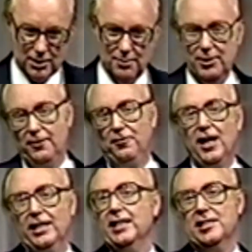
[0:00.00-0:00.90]
Timothy
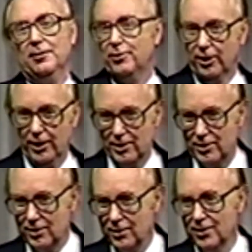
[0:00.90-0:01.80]
finally gets up courage,
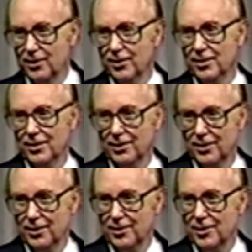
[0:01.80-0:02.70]

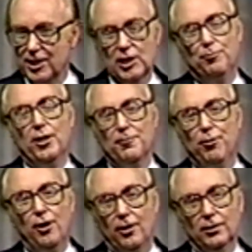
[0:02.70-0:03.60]
says, Brother
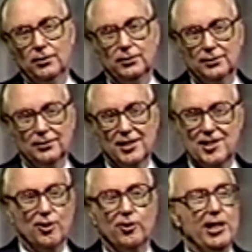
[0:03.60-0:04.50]
Paul, it's
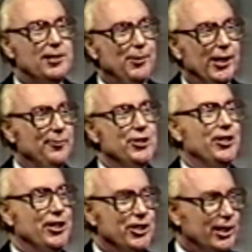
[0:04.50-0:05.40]
so great to be on a
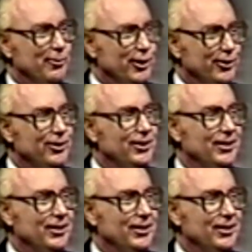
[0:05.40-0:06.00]
missionary journey with you.